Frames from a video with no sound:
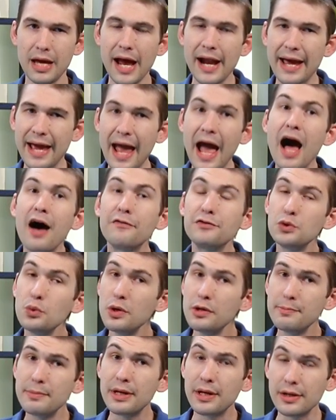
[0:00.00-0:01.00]
And I have
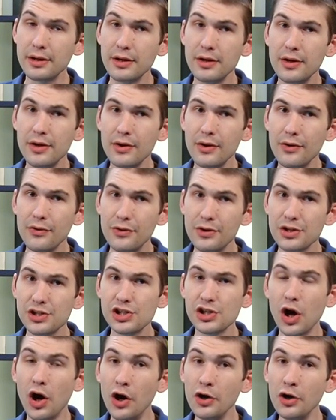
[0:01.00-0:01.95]
to admit, this